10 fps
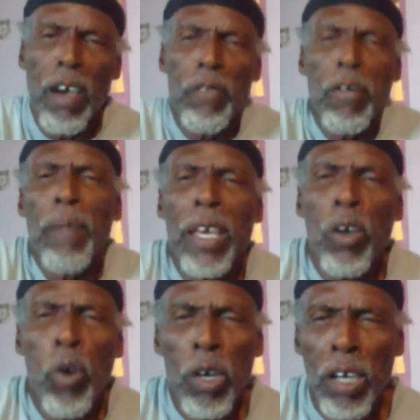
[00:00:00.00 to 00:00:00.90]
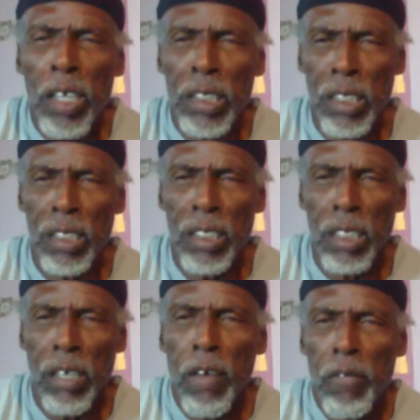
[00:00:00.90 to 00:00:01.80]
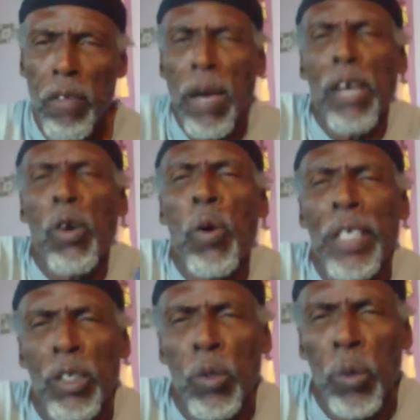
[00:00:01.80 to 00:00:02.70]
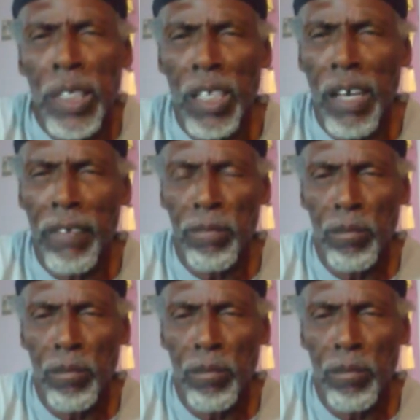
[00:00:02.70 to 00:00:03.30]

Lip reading: from my own consciousness, from my own intuition